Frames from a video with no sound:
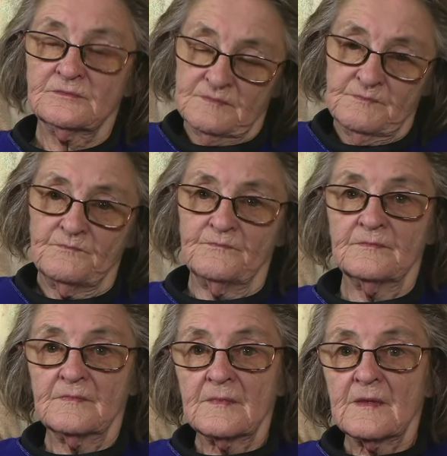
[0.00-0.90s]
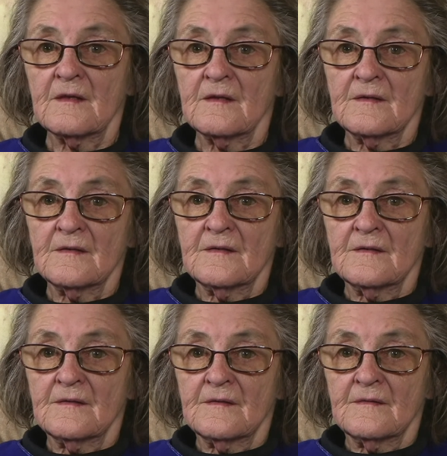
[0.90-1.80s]
We're basically Portsmouth here,
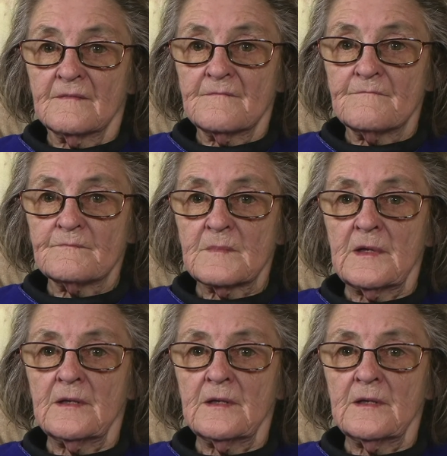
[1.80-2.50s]
really.